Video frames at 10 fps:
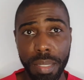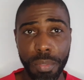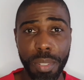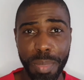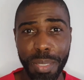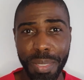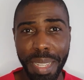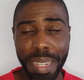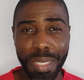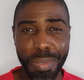information
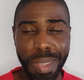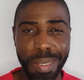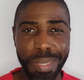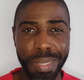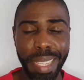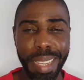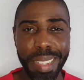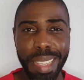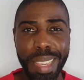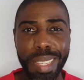then as well, okay?